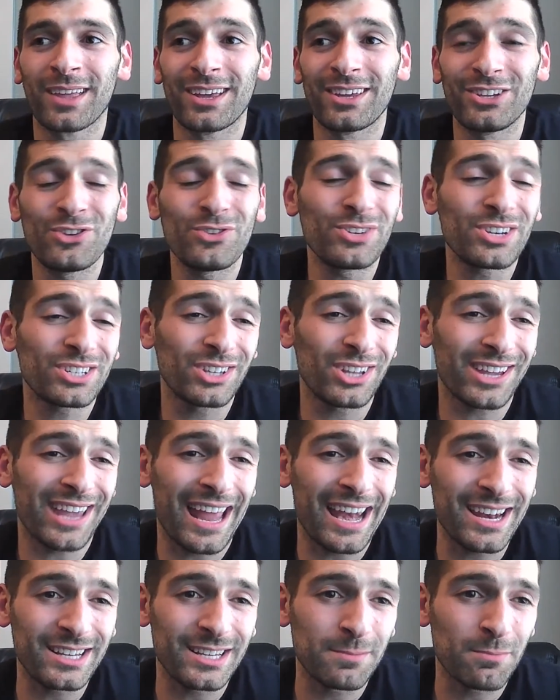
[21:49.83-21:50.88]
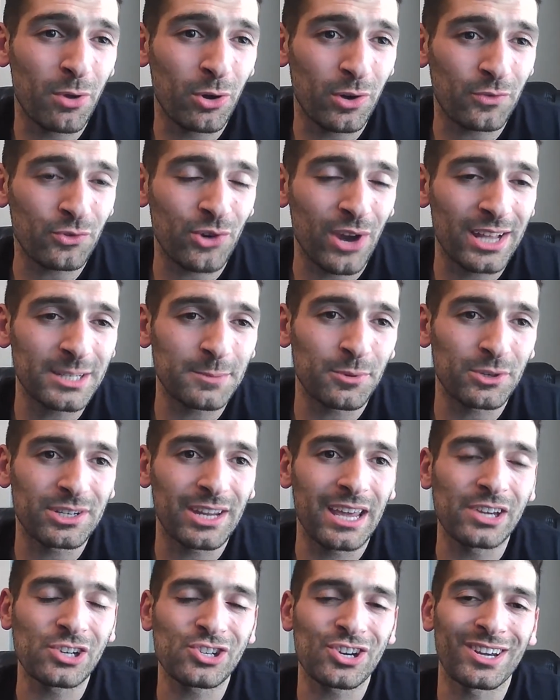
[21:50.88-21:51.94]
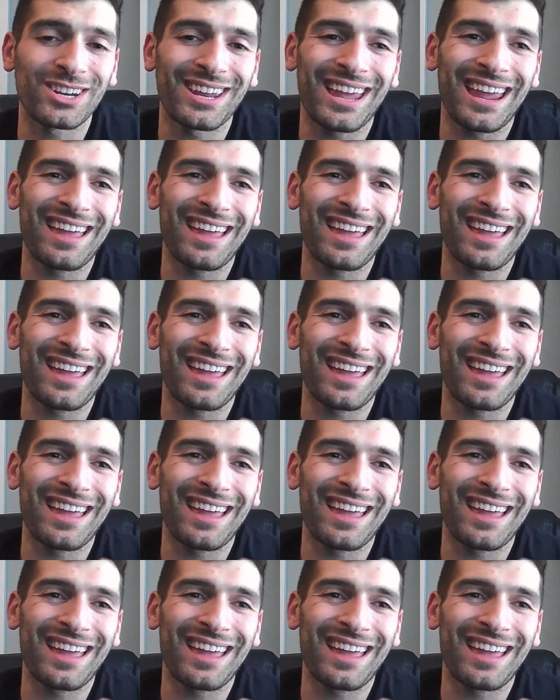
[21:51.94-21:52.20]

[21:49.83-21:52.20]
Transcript: You just look at it as a mode of transportation.